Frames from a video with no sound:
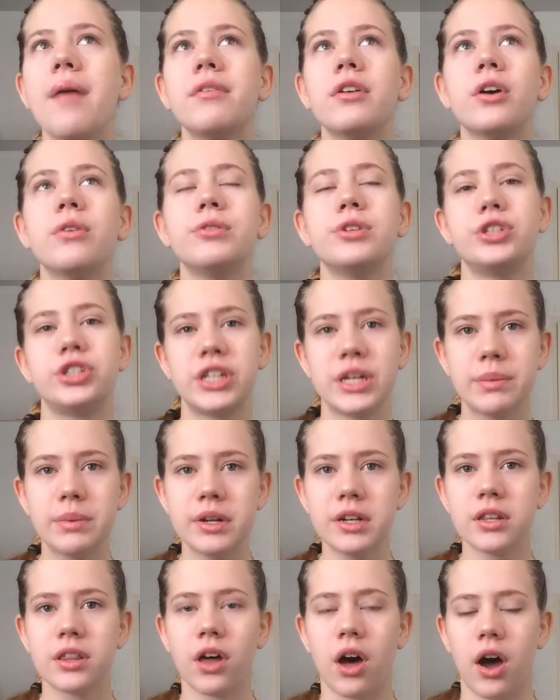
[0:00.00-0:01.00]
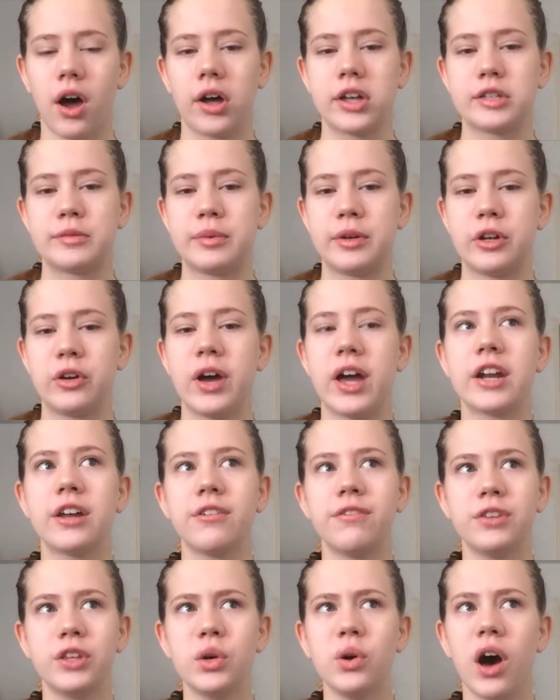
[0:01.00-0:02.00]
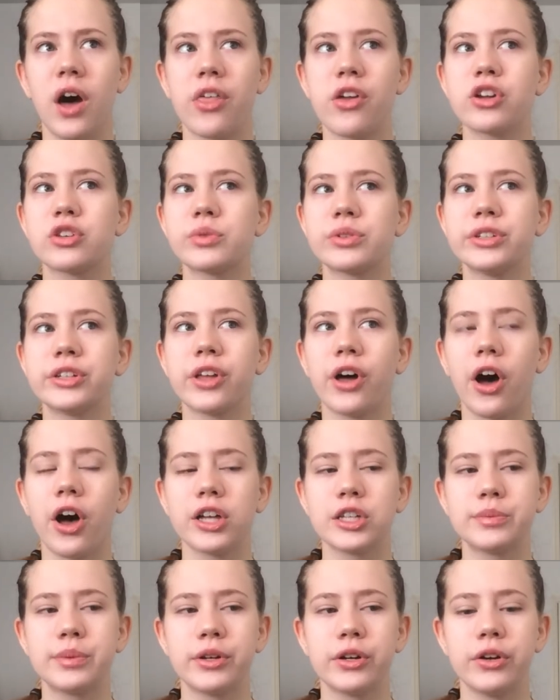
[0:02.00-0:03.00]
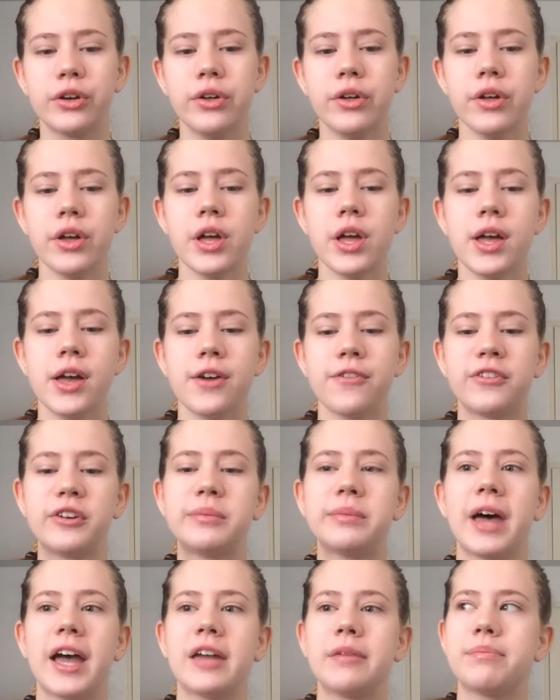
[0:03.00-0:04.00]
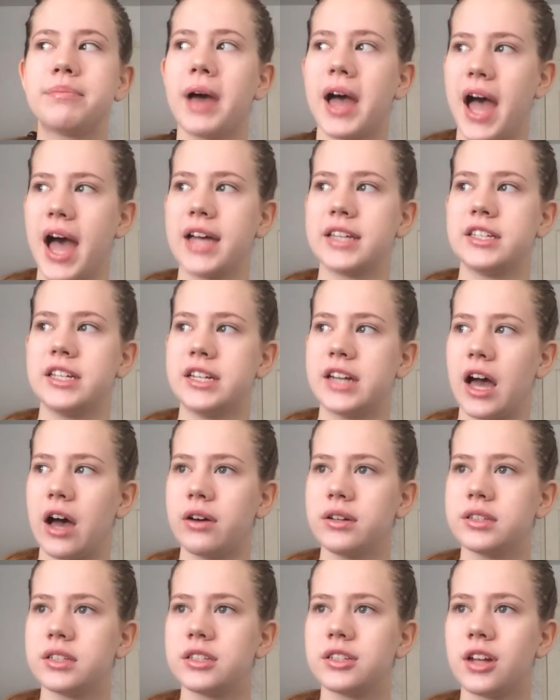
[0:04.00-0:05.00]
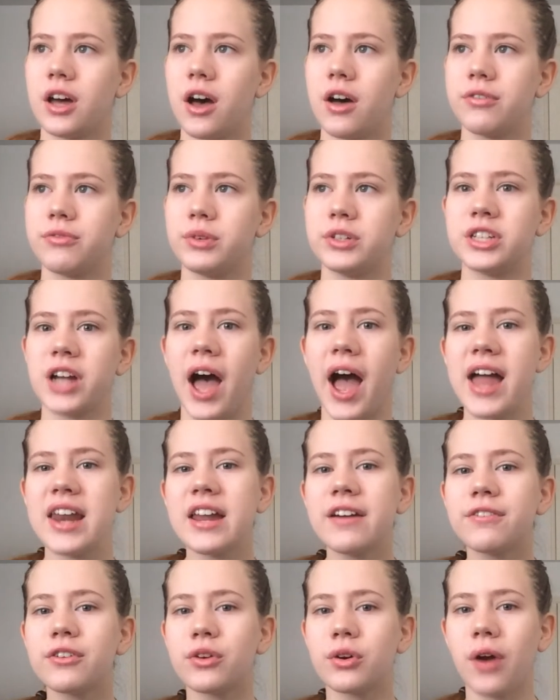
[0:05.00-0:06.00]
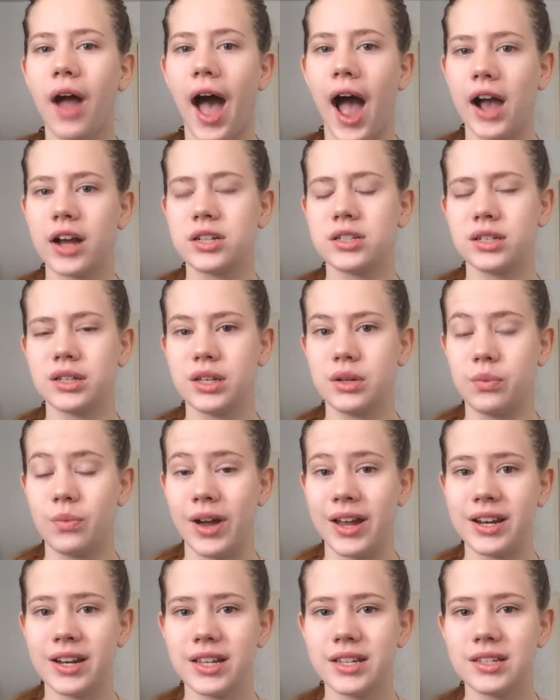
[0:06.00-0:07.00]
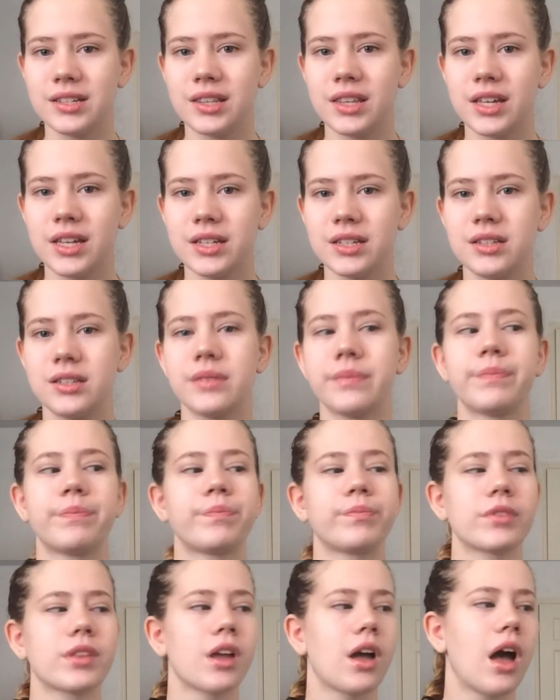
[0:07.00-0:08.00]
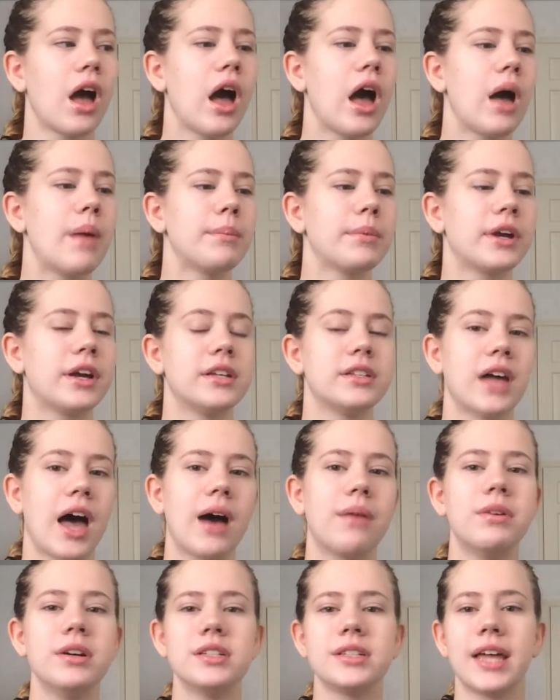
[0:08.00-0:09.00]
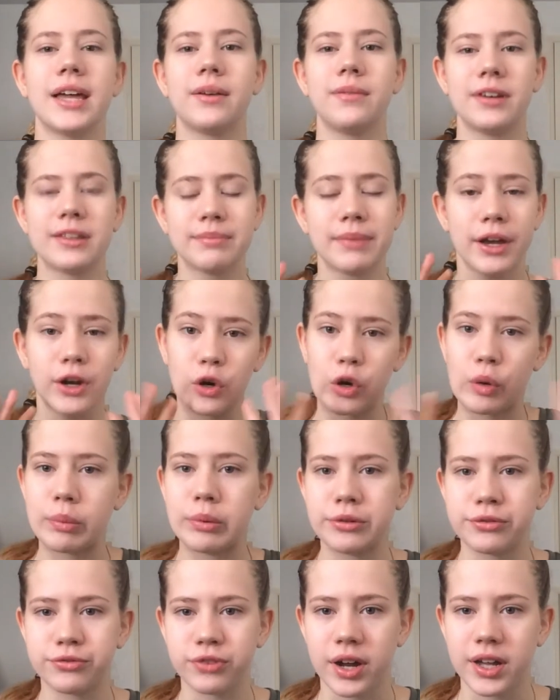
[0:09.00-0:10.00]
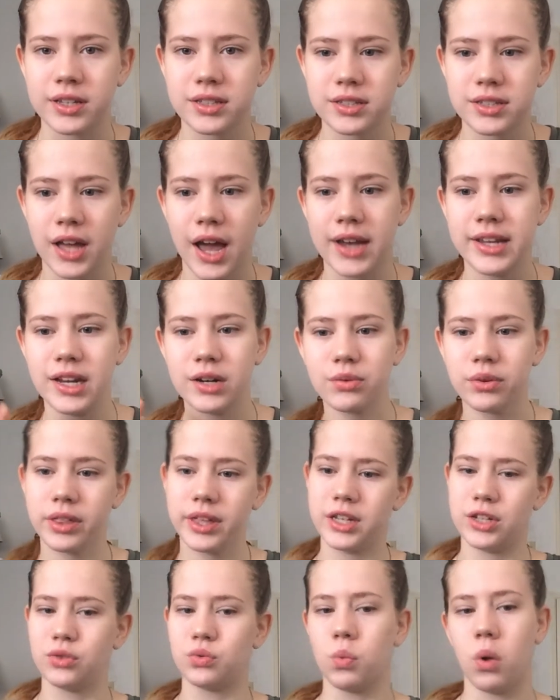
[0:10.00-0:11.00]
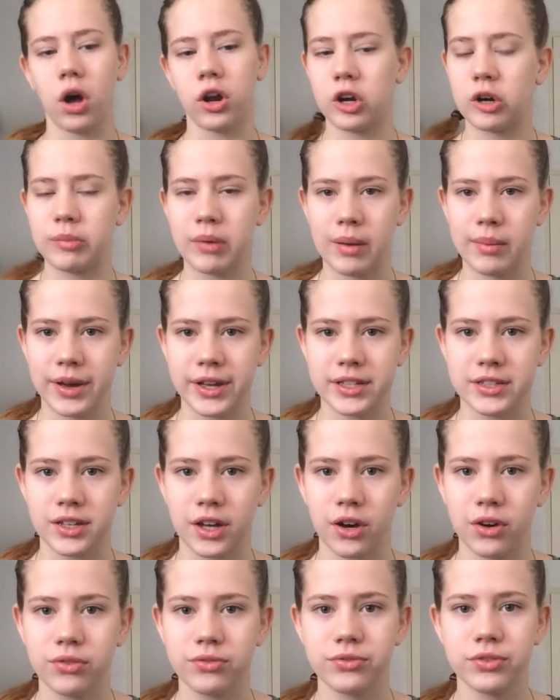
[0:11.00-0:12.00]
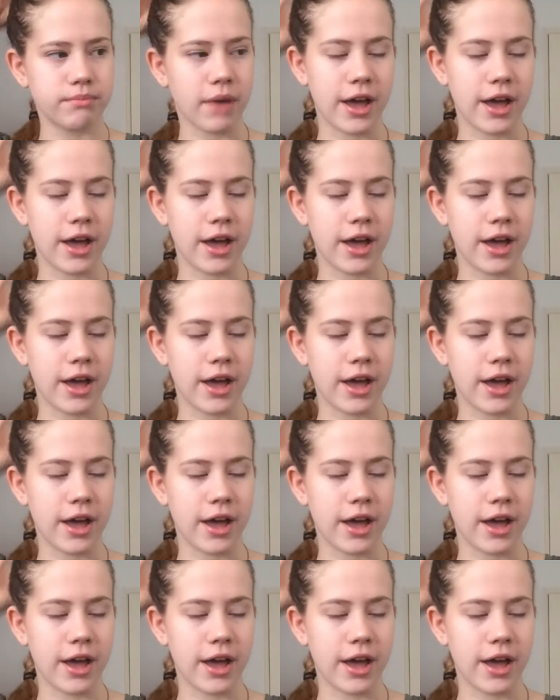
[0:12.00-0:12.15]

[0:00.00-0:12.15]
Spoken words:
I know she went to the hospital, and a few others went to the hospital from like passing out and stuff, which I never actually witnessed this. Because I was like with my group of friends, I didn't really just wander by myself.